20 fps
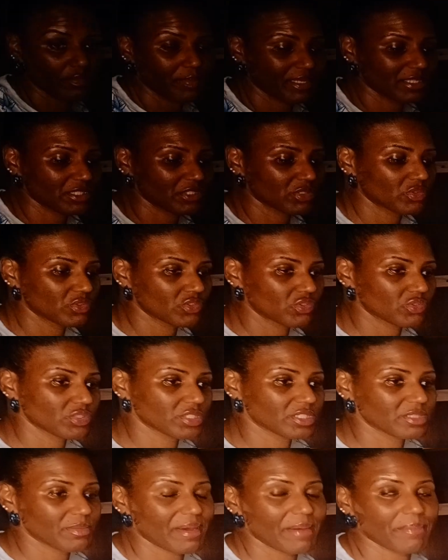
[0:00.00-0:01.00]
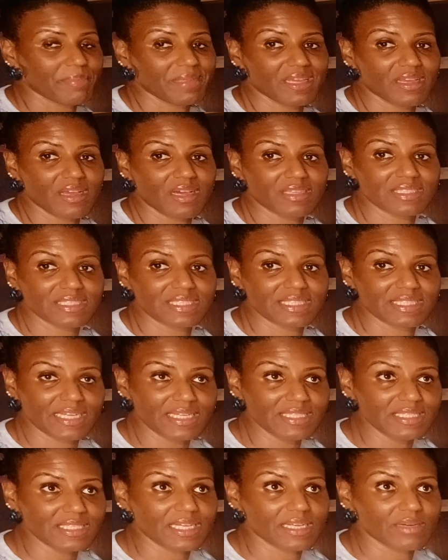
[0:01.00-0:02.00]
Pentacles talks about being
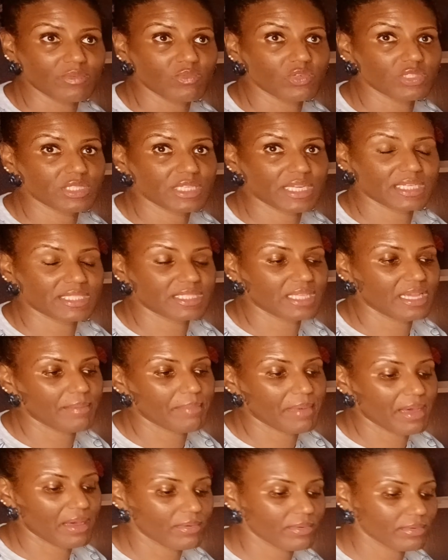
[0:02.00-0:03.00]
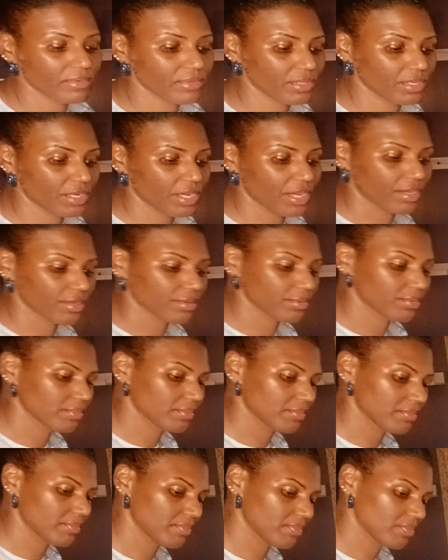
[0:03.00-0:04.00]
unsteady. And what did I say about, you know,
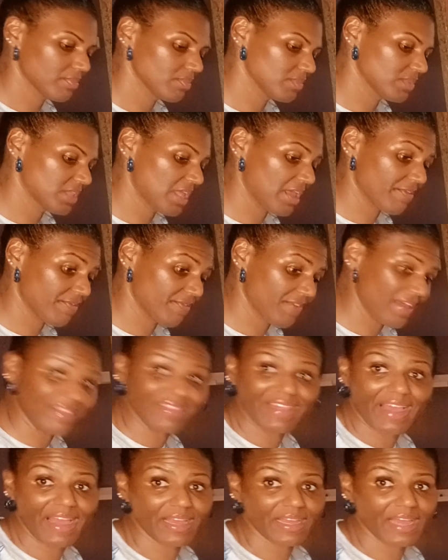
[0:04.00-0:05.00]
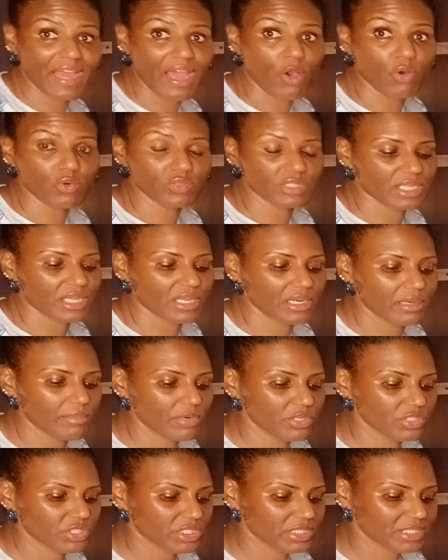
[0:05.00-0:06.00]
the effect that holding in
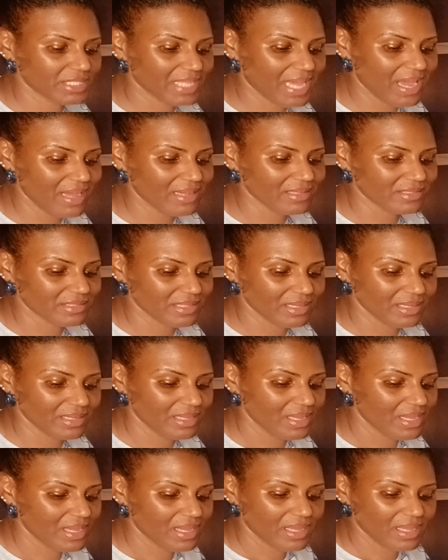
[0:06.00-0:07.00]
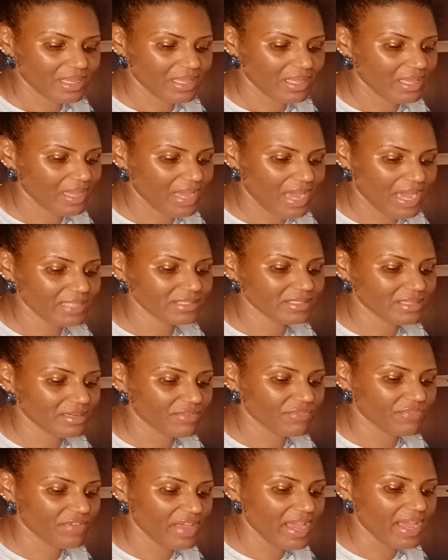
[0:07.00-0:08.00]
emotions has? It, it has an
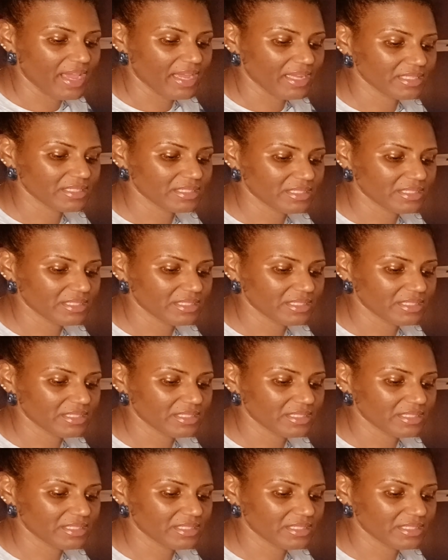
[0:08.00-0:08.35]
effect.